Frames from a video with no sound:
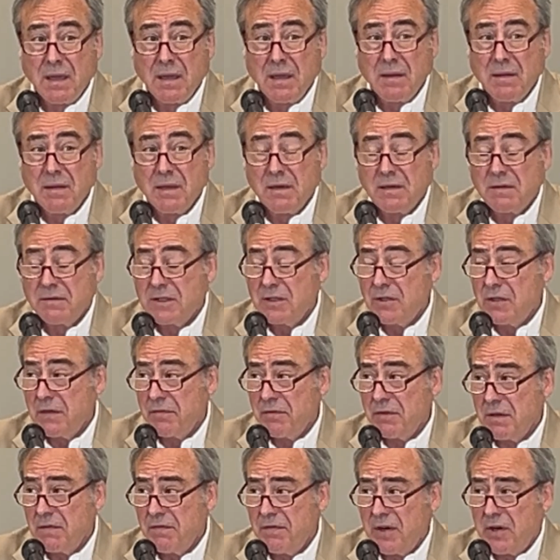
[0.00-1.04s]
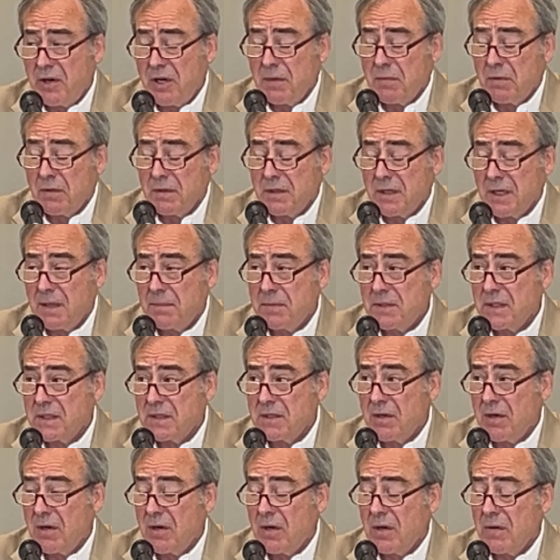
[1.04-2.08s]
It's driven to variable depths, it's
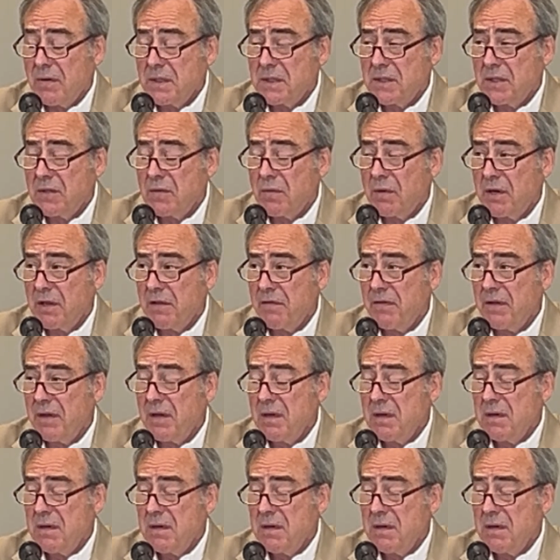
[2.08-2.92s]
not always to 20 feet.